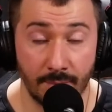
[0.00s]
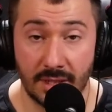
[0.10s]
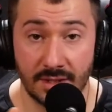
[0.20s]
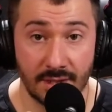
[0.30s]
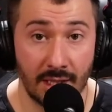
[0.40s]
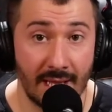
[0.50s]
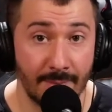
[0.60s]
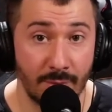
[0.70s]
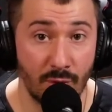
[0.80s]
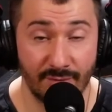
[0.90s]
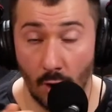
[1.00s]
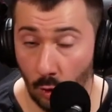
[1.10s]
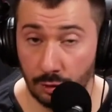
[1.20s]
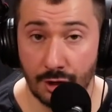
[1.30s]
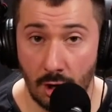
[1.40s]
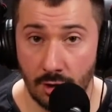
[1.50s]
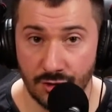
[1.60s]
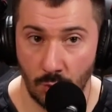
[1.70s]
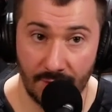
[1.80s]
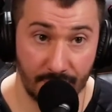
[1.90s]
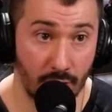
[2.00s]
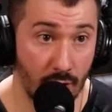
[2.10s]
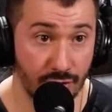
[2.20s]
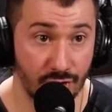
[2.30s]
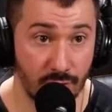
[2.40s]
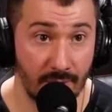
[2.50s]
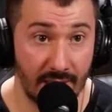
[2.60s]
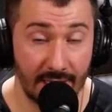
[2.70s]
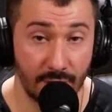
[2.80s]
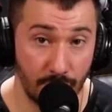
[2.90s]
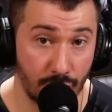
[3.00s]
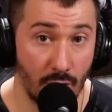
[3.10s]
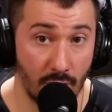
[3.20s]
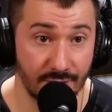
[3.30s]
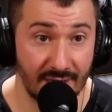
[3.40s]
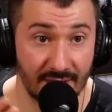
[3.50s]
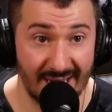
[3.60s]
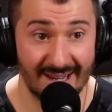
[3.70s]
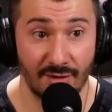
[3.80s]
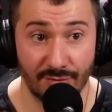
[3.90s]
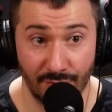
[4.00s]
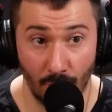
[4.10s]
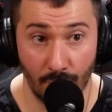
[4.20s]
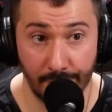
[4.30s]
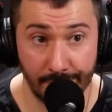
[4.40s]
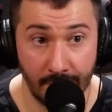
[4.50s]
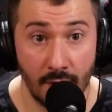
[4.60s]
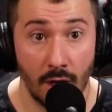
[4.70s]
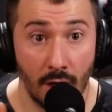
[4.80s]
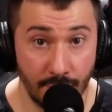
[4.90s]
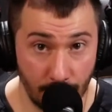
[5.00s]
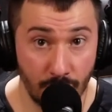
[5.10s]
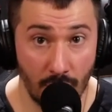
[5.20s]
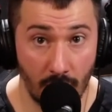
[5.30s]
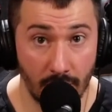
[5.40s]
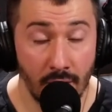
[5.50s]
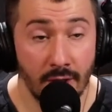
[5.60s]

because a lot of people who have old cars want their cars to smell like new cars and can't afford a new car.